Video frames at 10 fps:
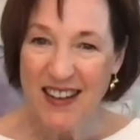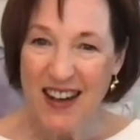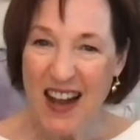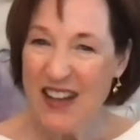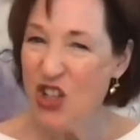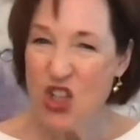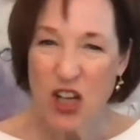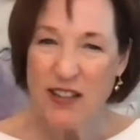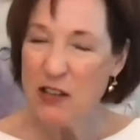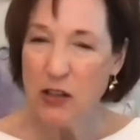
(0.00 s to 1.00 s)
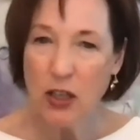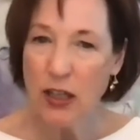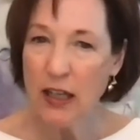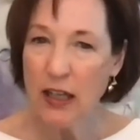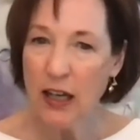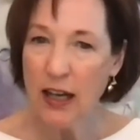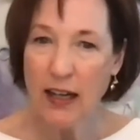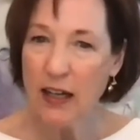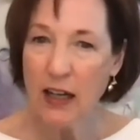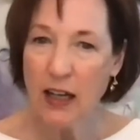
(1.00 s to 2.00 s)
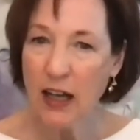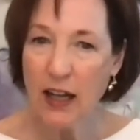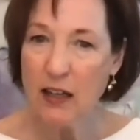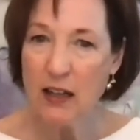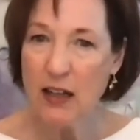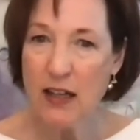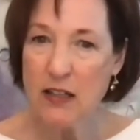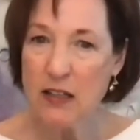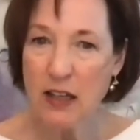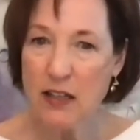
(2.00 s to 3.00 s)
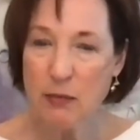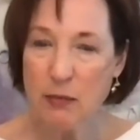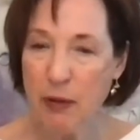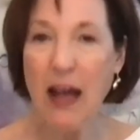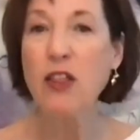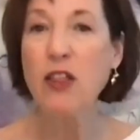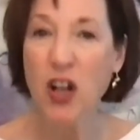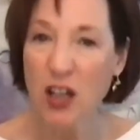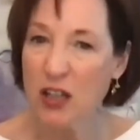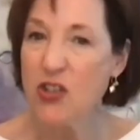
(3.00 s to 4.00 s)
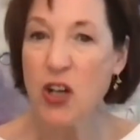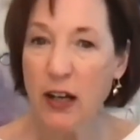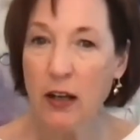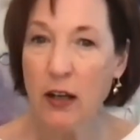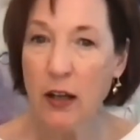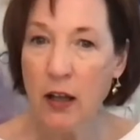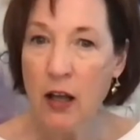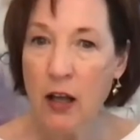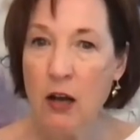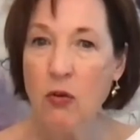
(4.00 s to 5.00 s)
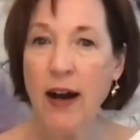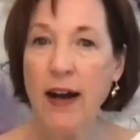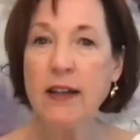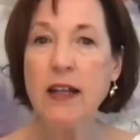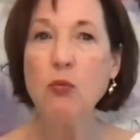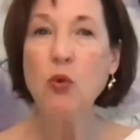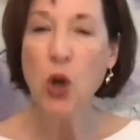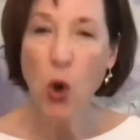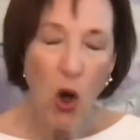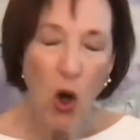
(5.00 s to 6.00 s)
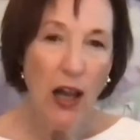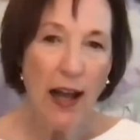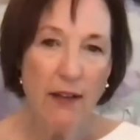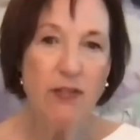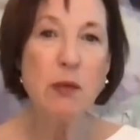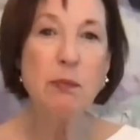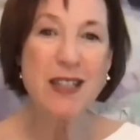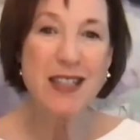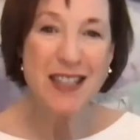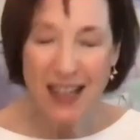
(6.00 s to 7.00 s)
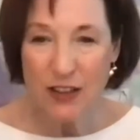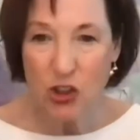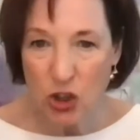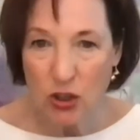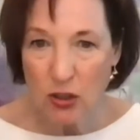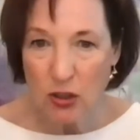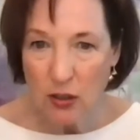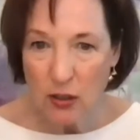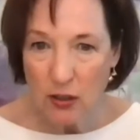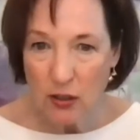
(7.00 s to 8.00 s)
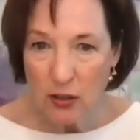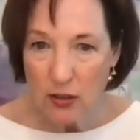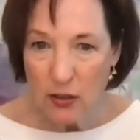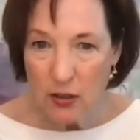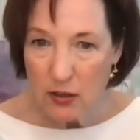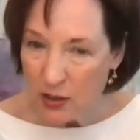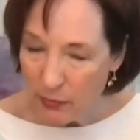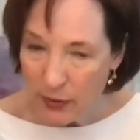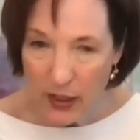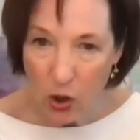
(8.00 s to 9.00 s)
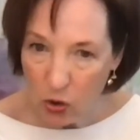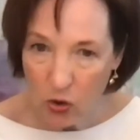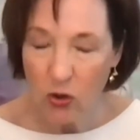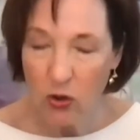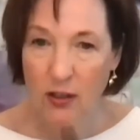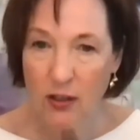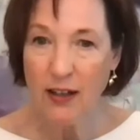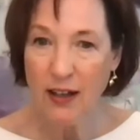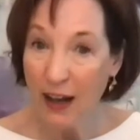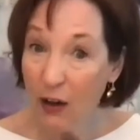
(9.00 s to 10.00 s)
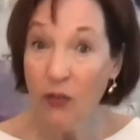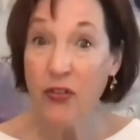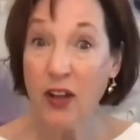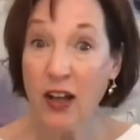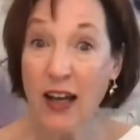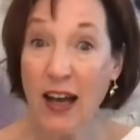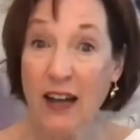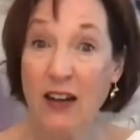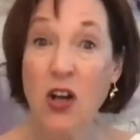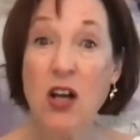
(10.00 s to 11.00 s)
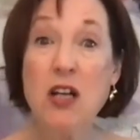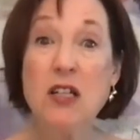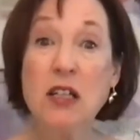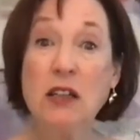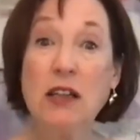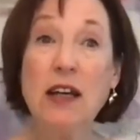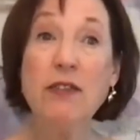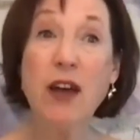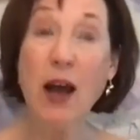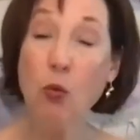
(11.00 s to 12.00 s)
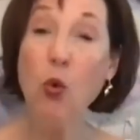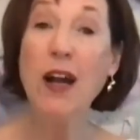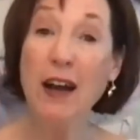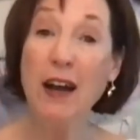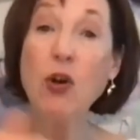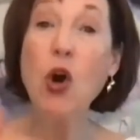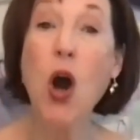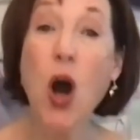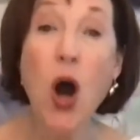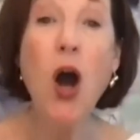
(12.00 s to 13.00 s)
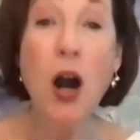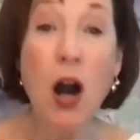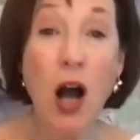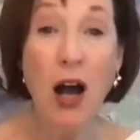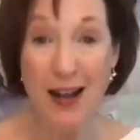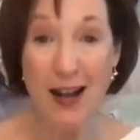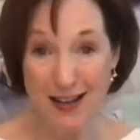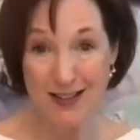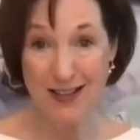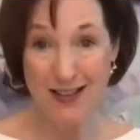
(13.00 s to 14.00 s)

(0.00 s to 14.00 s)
And just looking at things as pathology, right? That we all have the potential to be whole and healthy and to live at whatever our highest